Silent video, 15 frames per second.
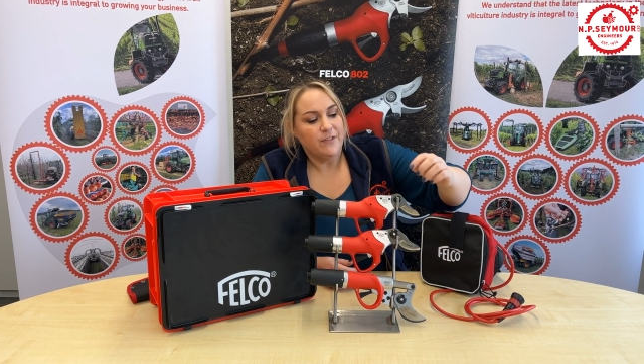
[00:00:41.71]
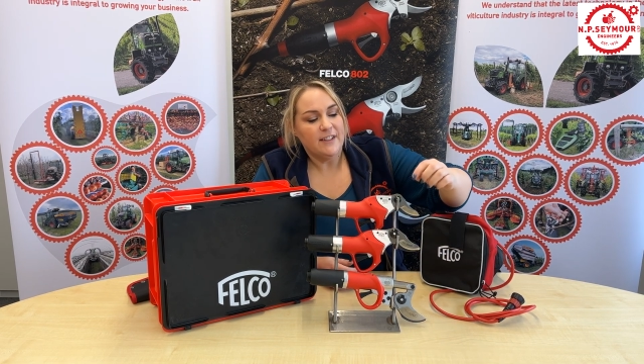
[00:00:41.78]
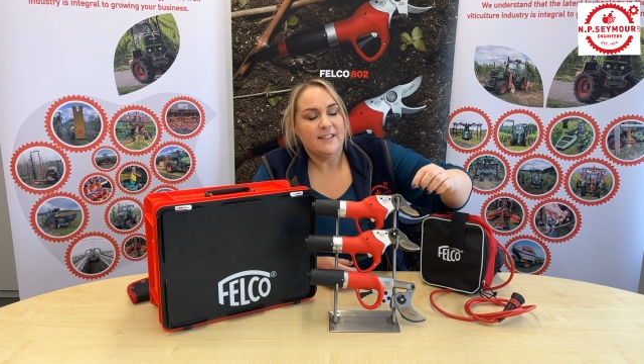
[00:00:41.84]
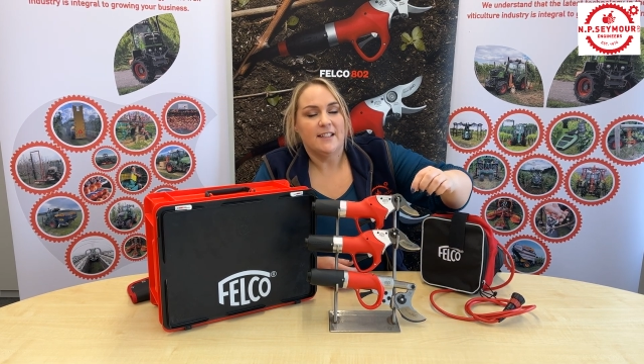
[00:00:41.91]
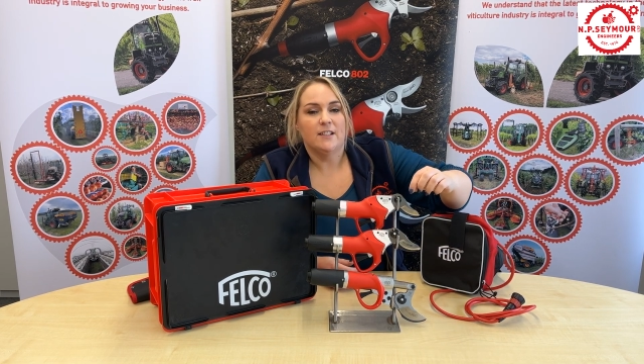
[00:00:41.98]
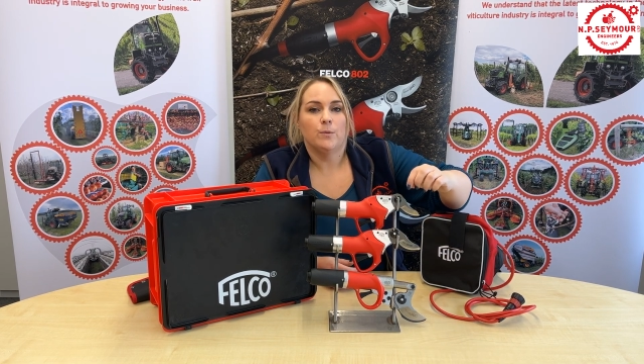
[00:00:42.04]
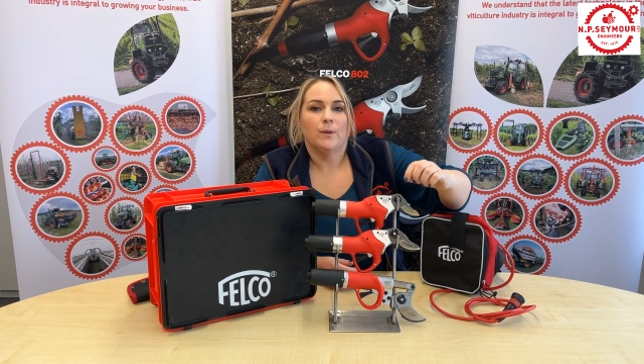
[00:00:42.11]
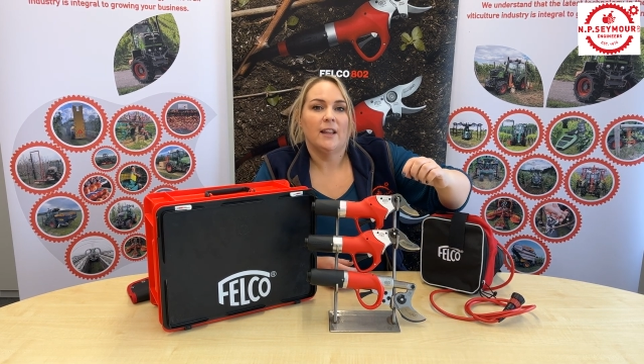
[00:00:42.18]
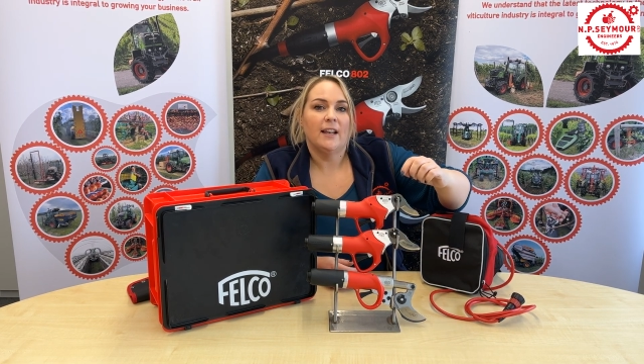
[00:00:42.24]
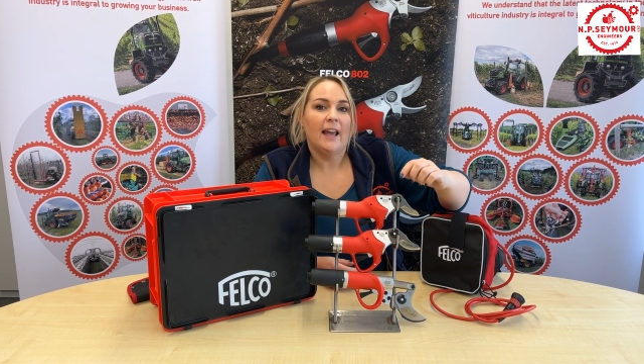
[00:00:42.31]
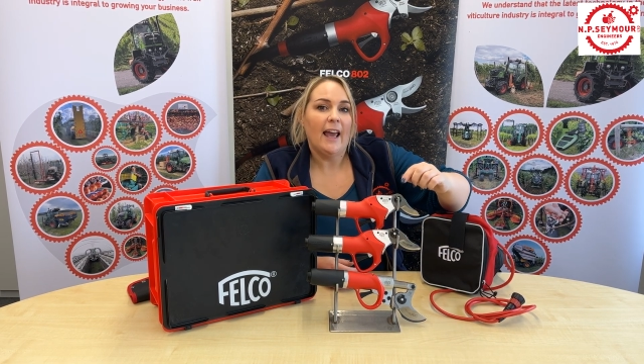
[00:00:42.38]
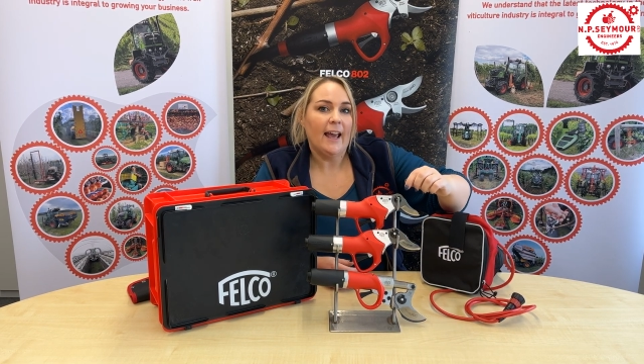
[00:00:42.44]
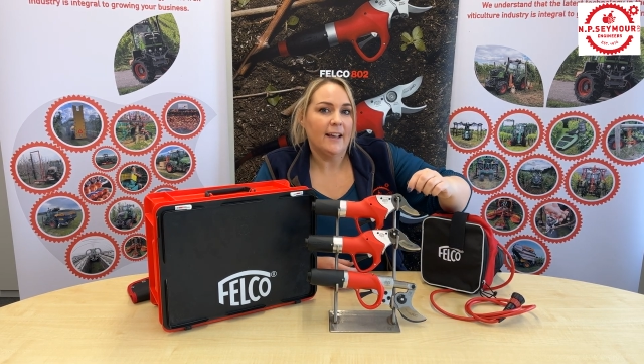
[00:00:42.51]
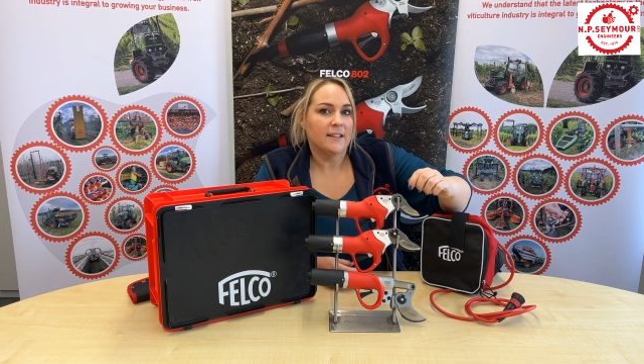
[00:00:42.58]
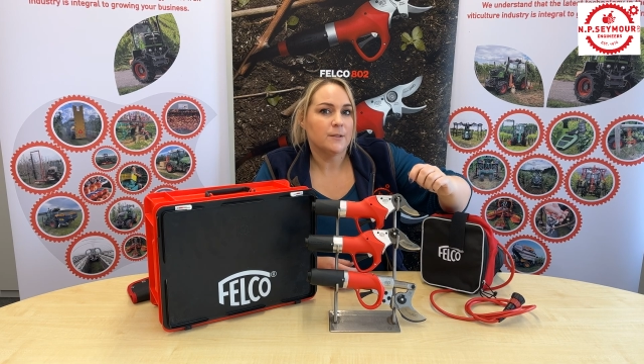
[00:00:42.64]
fitted with an
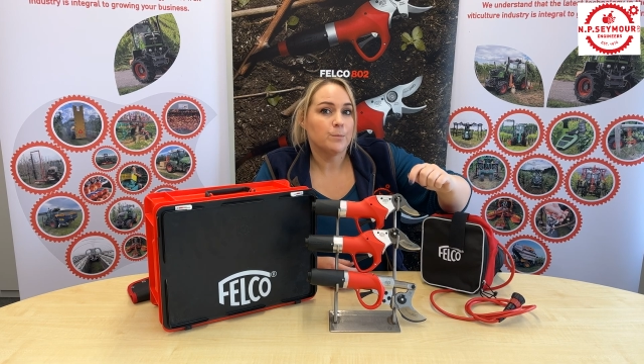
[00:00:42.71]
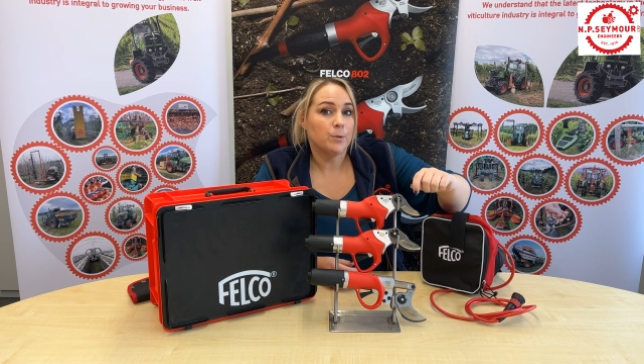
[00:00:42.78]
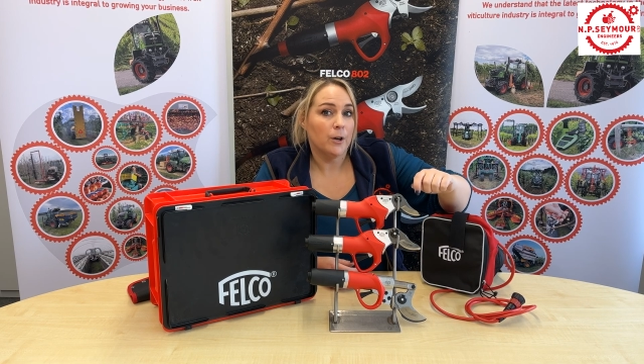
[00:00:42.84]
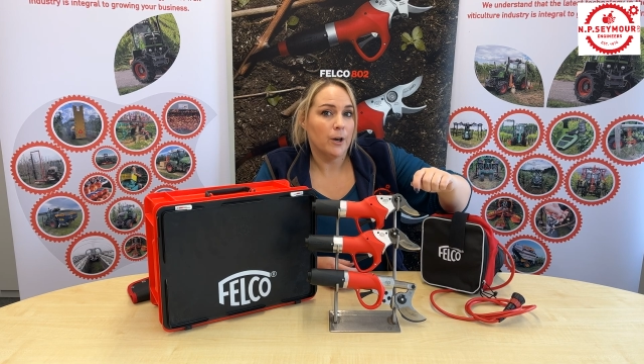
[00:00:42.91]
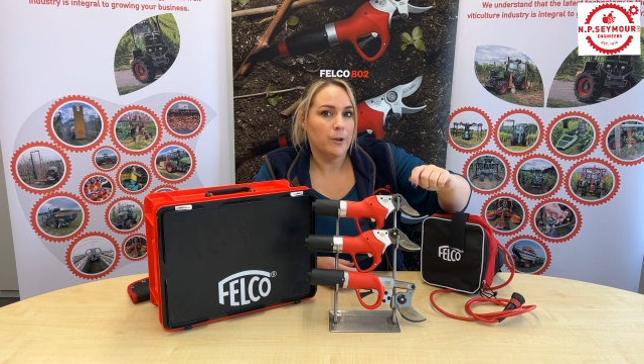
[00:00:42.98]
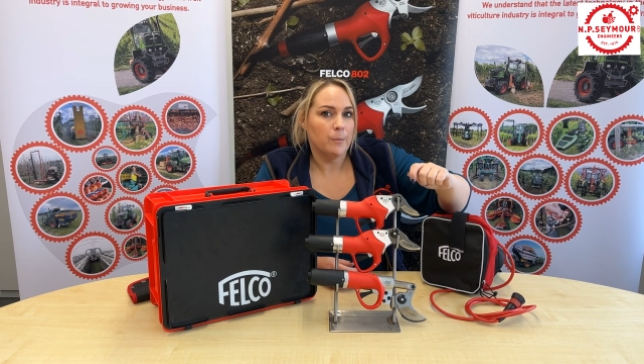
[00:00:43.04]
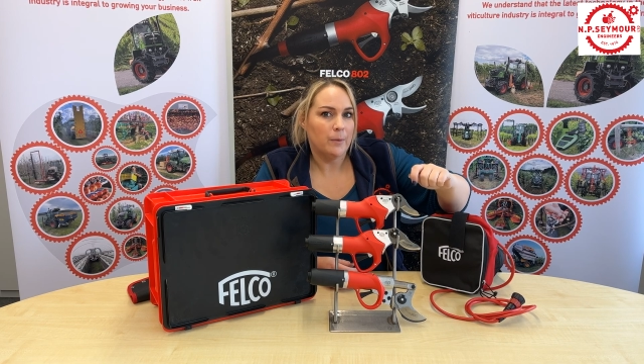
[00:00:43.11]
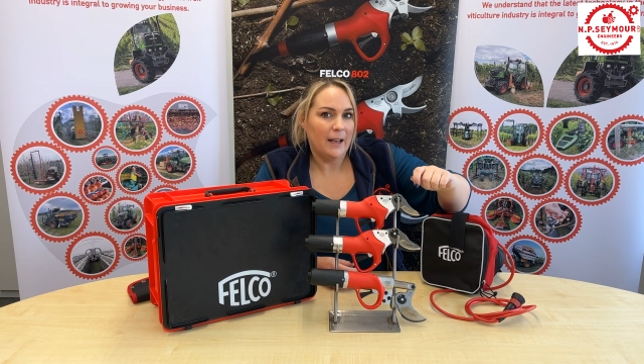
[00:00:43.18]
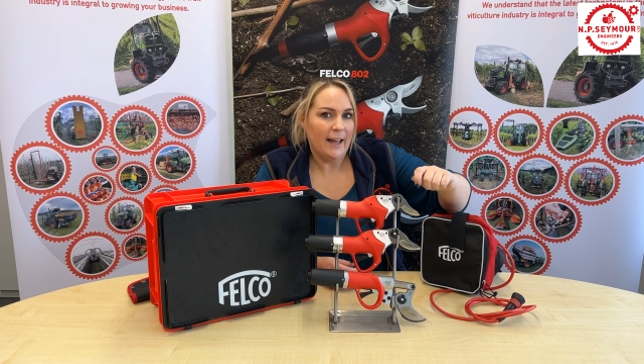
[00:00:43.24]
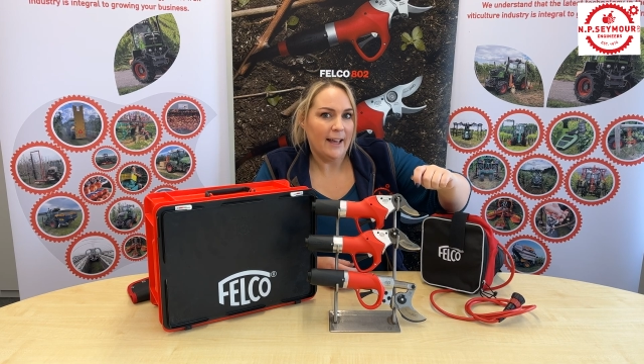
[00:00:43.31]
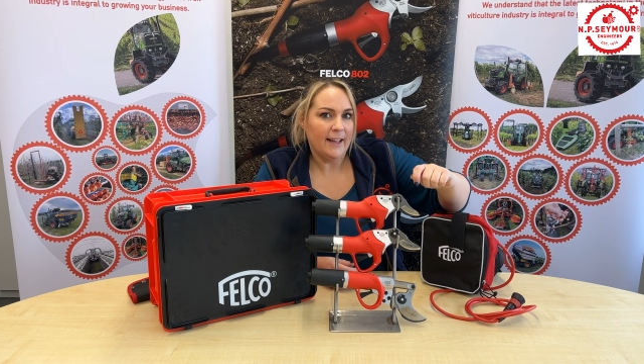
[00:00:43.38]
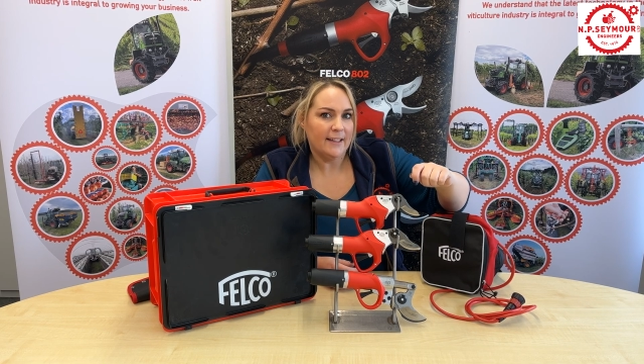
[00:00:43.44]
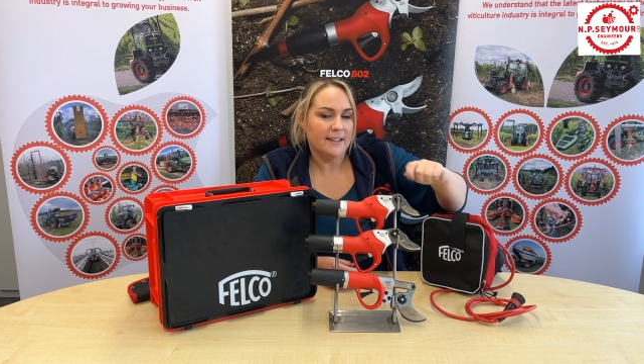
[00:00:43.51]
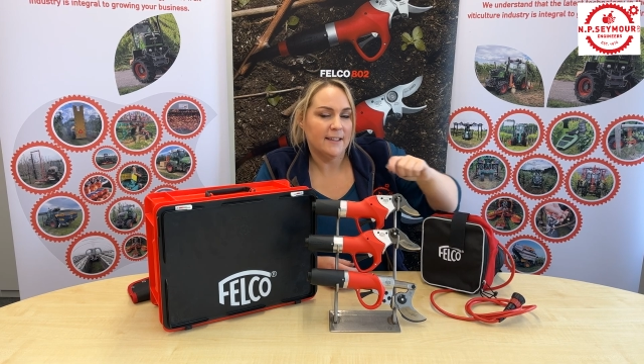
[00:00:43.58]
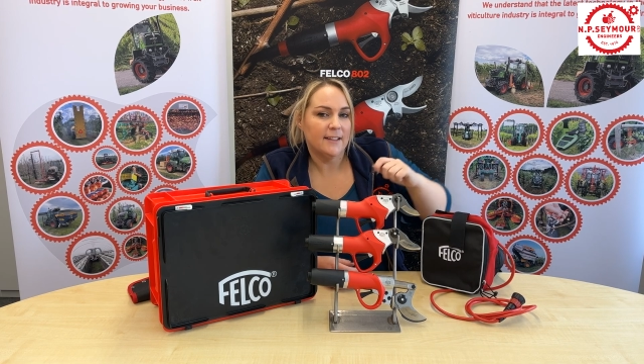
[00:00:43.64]
X Pro blade.